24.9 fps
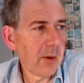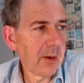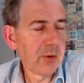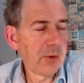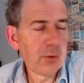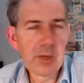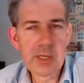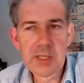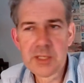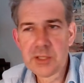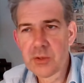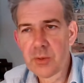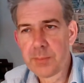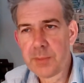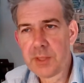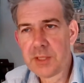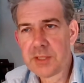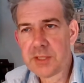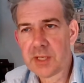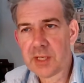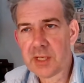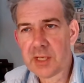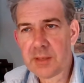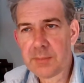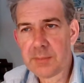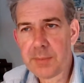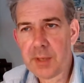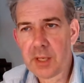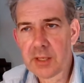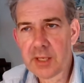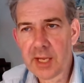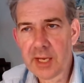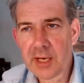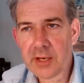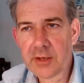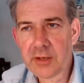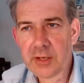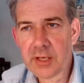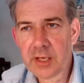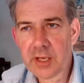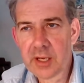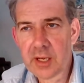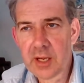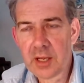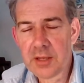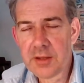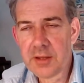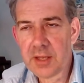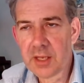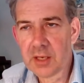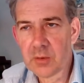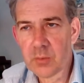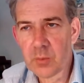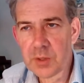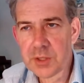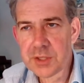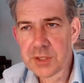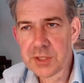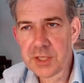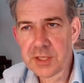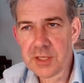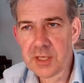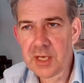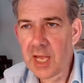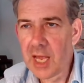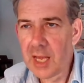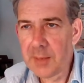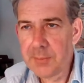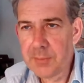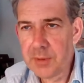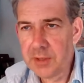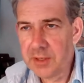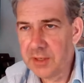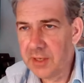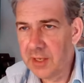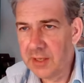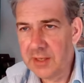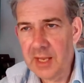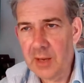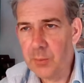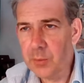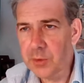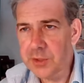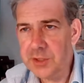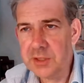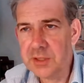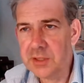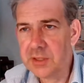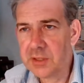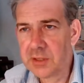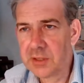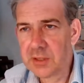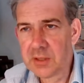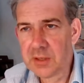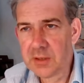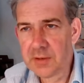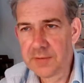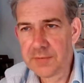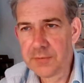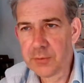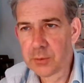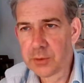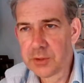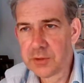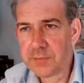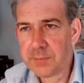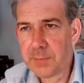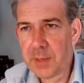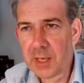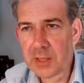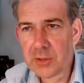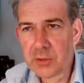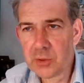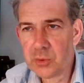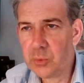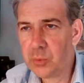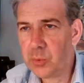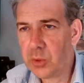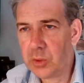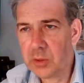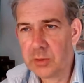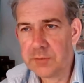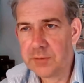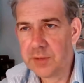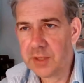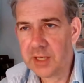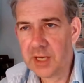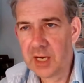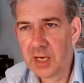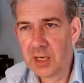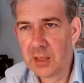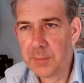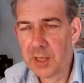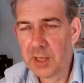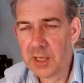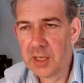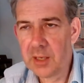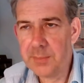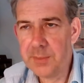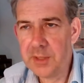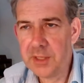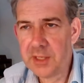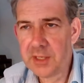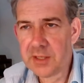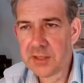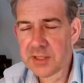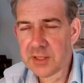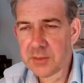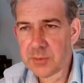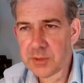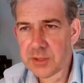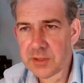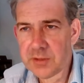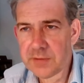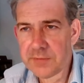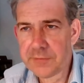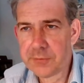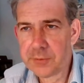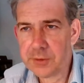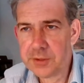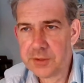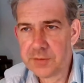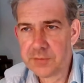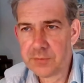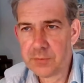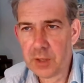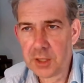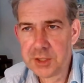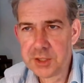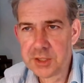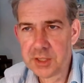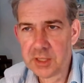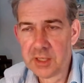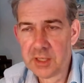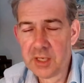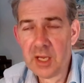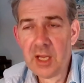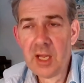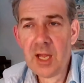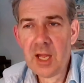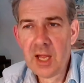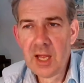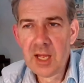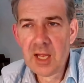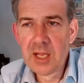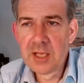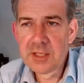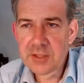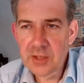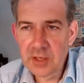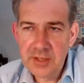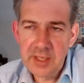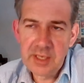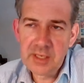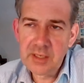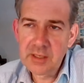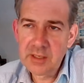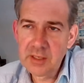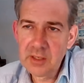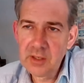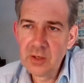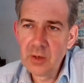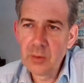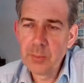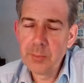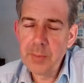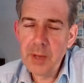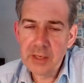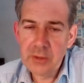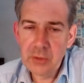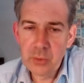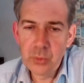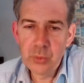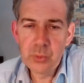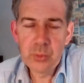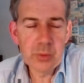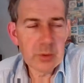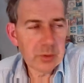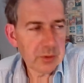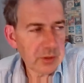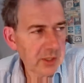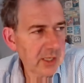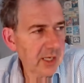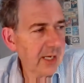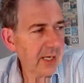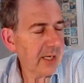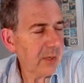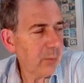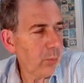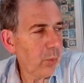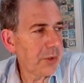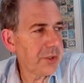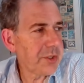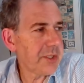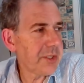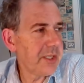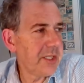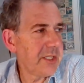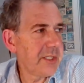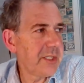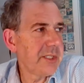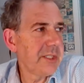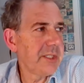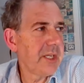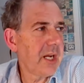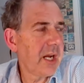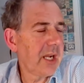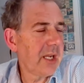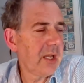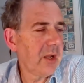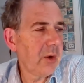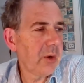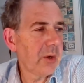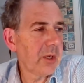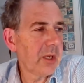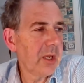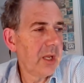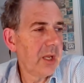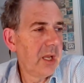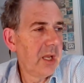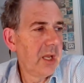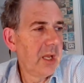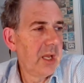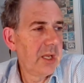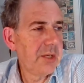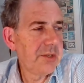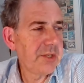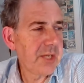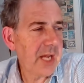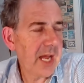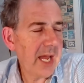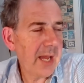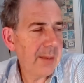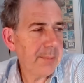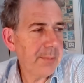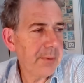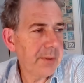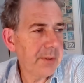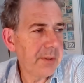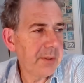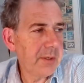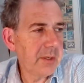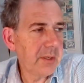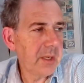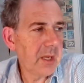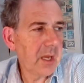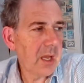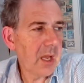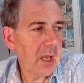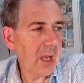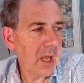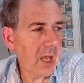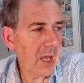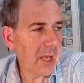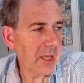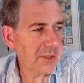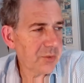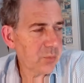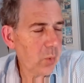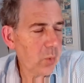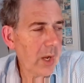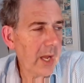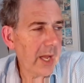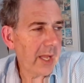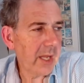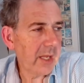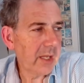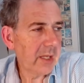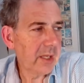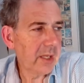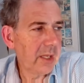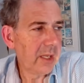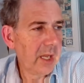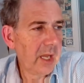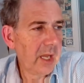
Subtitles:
agreed to a meeting in Bulgaria, I think, which didn't happen, and that wasn't fault of Baku or of the Karabakh Armenians, it was the fault of Russia. So I think, Baku clearly wants this dialogue to happen as well.